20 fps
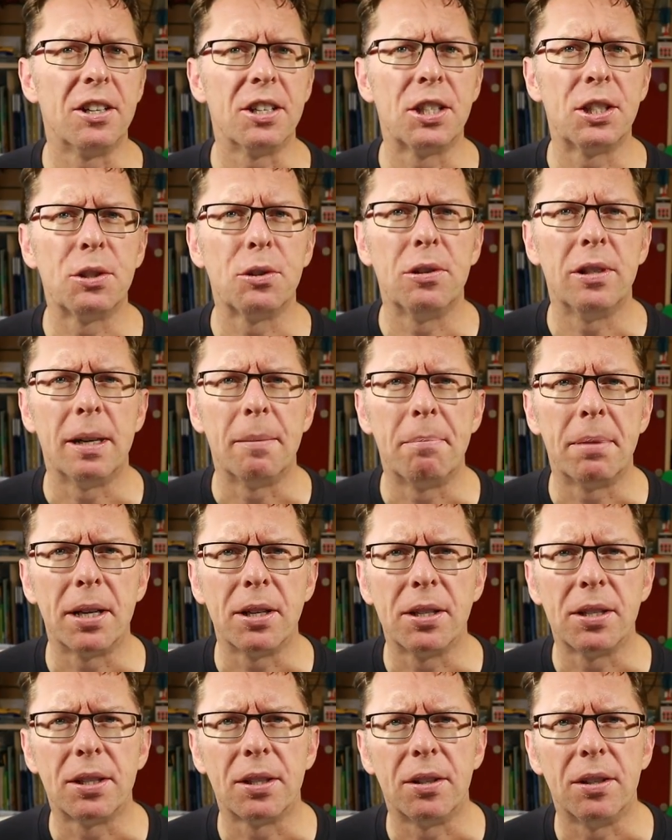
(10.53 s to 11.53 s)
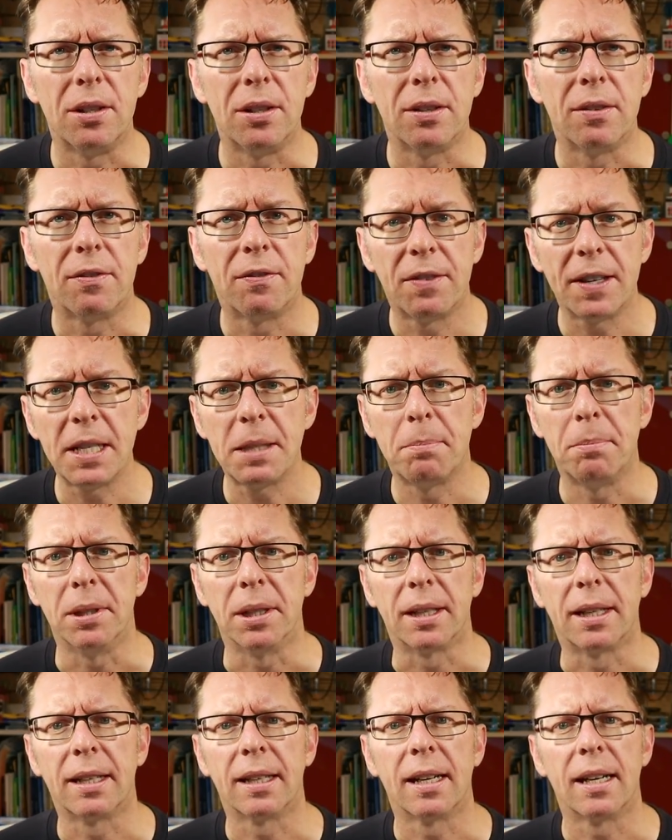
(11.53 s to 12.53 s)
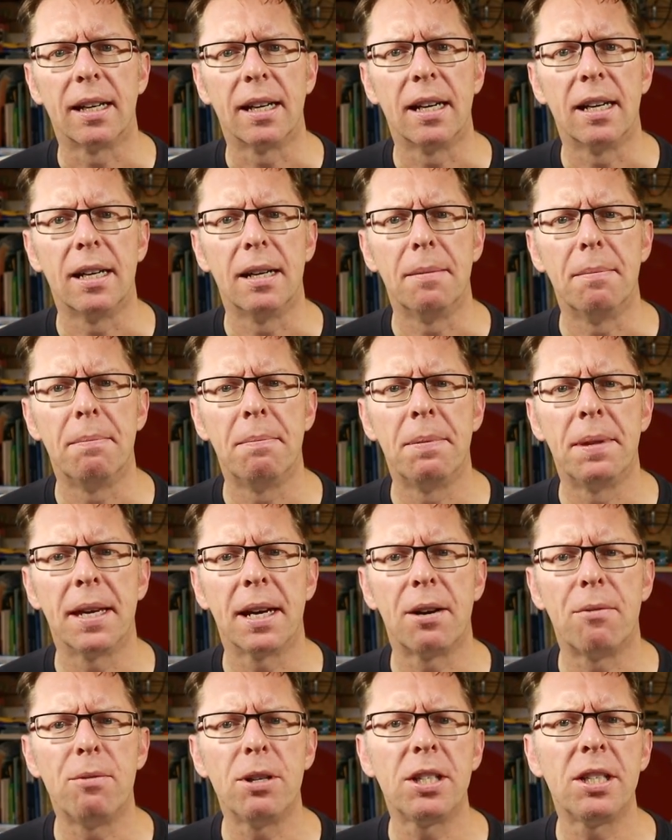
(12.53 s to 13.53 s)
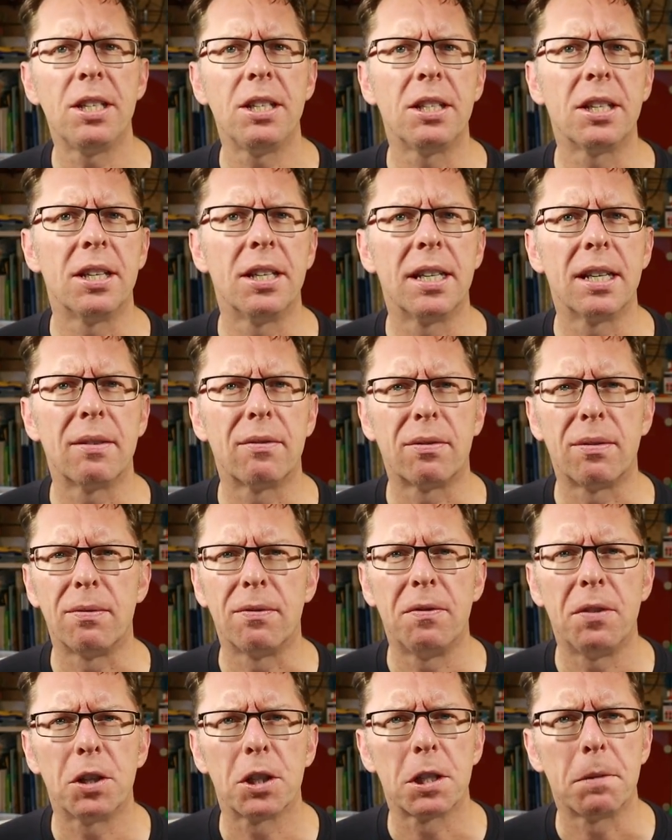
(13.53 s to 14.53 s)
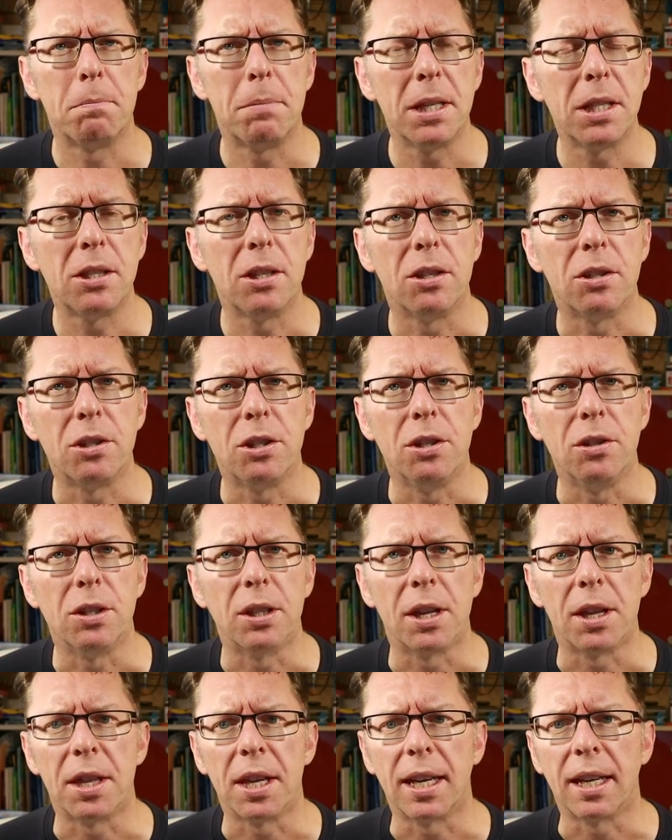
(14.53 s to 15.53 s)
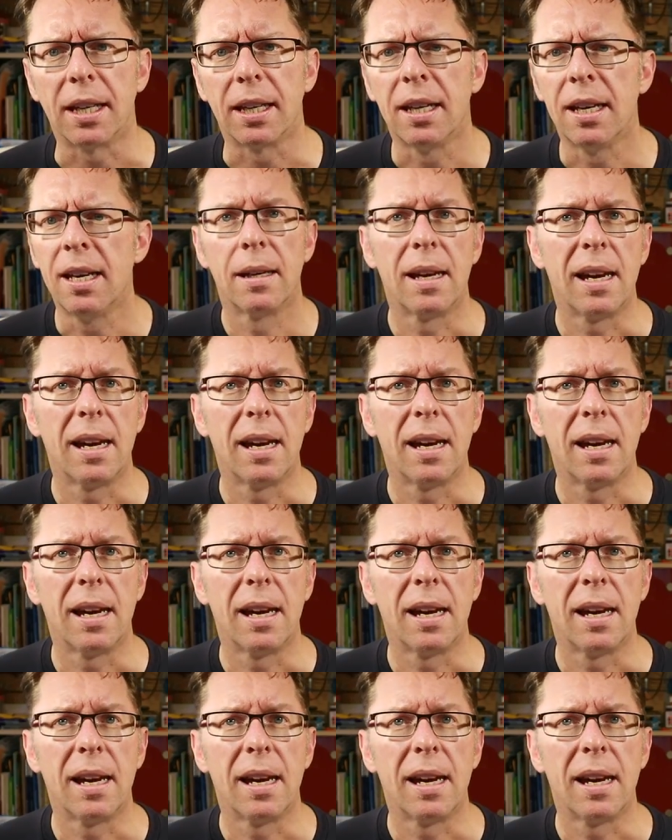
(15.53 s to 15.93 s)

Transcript: I saw a post on Facebook that originally turned up from Fox Business News, I think.